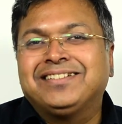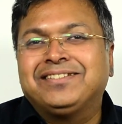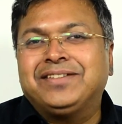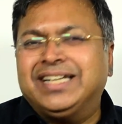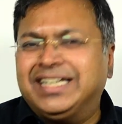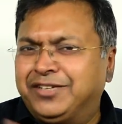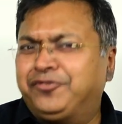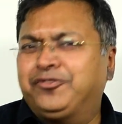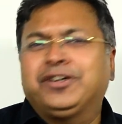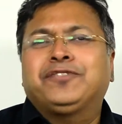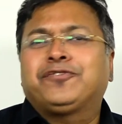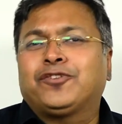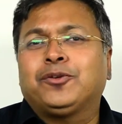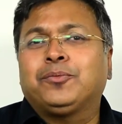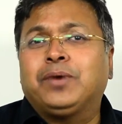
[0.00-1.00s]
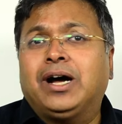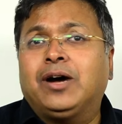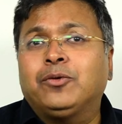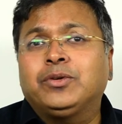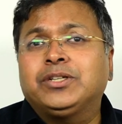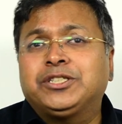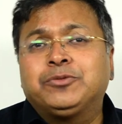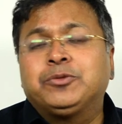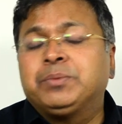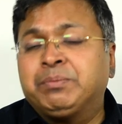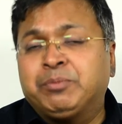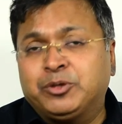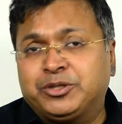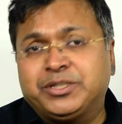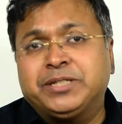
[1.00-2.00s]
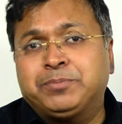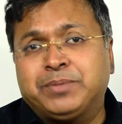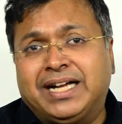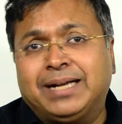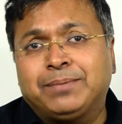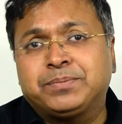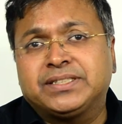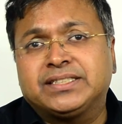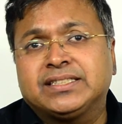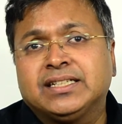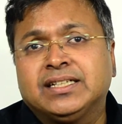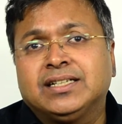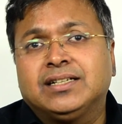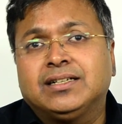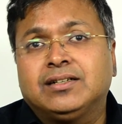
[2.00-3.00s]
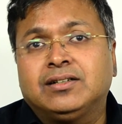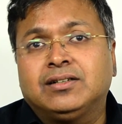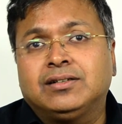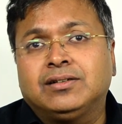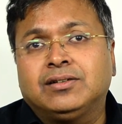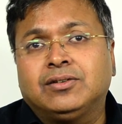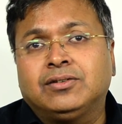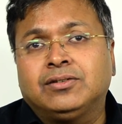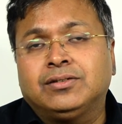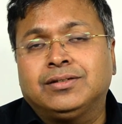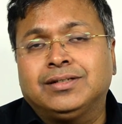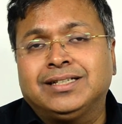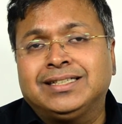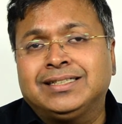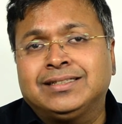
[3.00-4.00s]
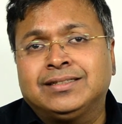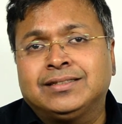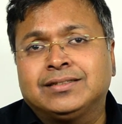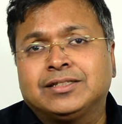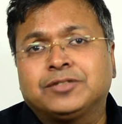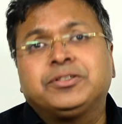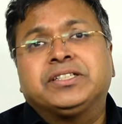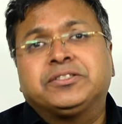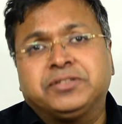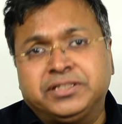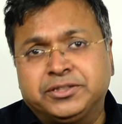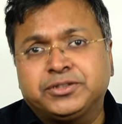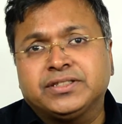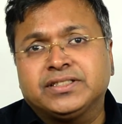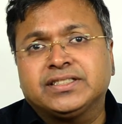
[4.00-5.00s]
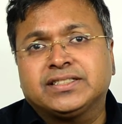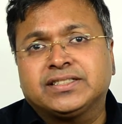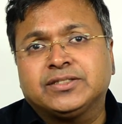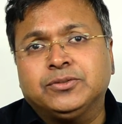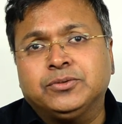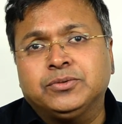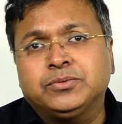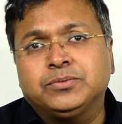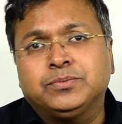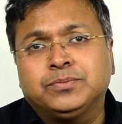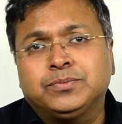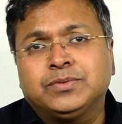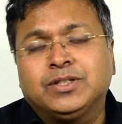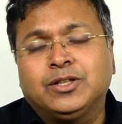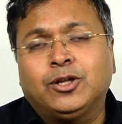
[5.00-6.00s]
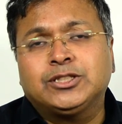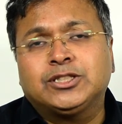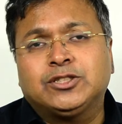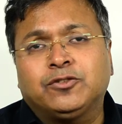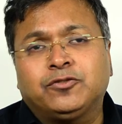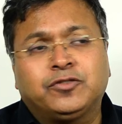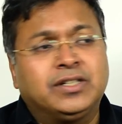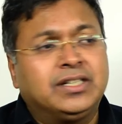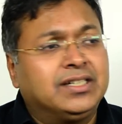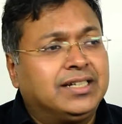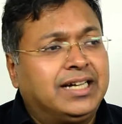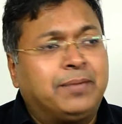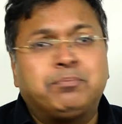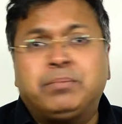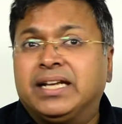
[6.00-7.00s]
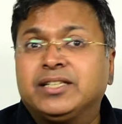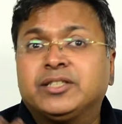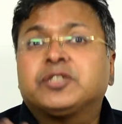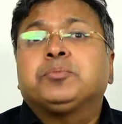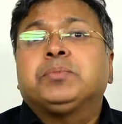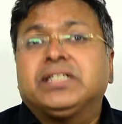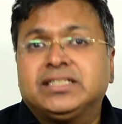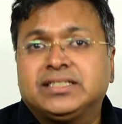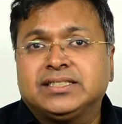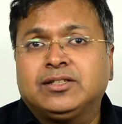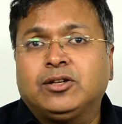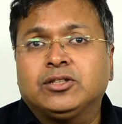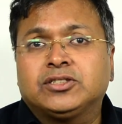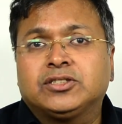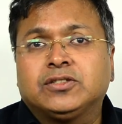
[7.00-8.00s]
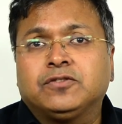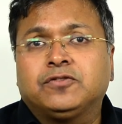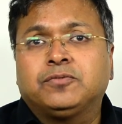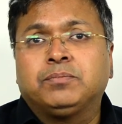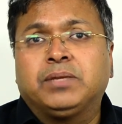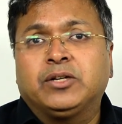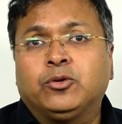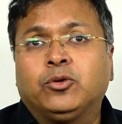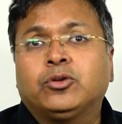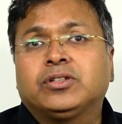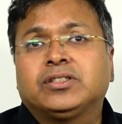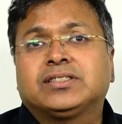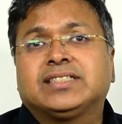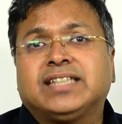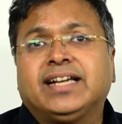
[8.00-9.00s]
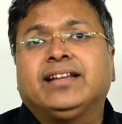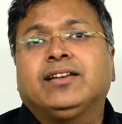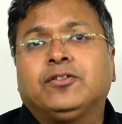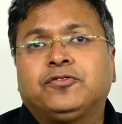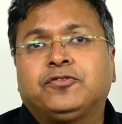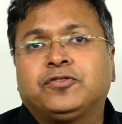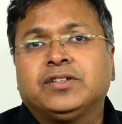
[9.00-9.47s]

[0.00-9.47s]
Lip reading: Very different from how she would be portrayed perhaps or in the Greek traditions. So lots of embellishment and lots of Baroque style of